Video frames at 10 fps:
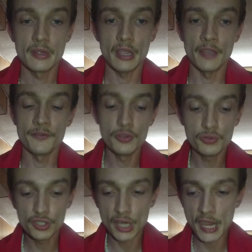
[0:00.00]
If you
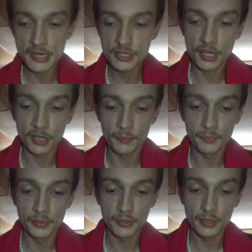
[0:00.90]
change
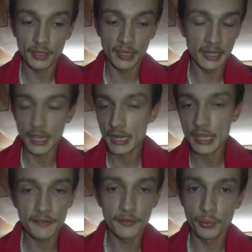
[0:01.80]
up in any
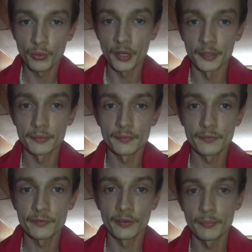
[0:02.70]
given point,
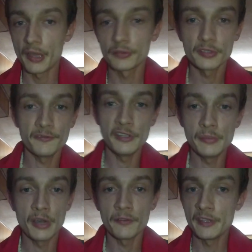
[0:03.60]
from male to
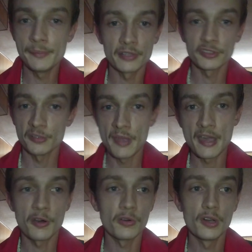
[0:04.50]
female, female to
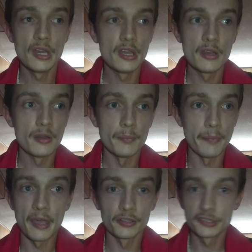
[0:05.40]
male,
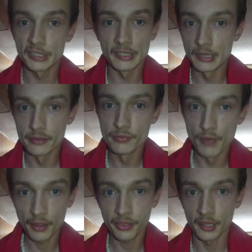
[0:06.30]
male to
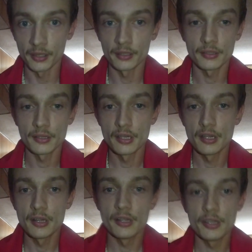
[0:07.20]
nothing,
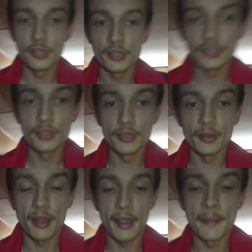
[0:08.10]

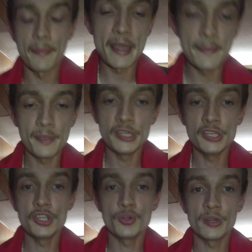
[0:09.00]
in my
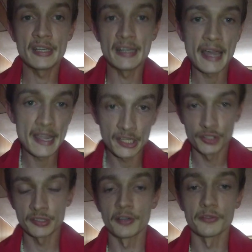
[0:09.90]
opinion, you are denying
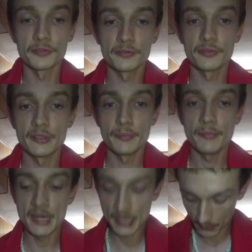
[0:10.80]
yourself.
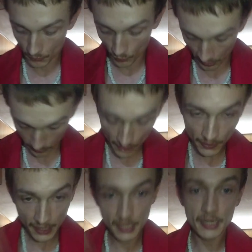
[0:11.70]
Meaning, with me
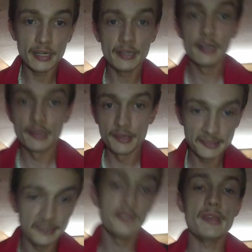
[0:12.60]
right here,
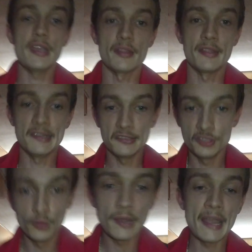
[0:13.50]
this is me. This is
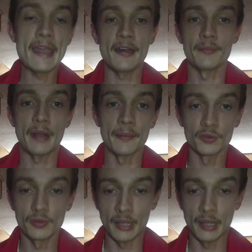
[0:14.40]
who I am.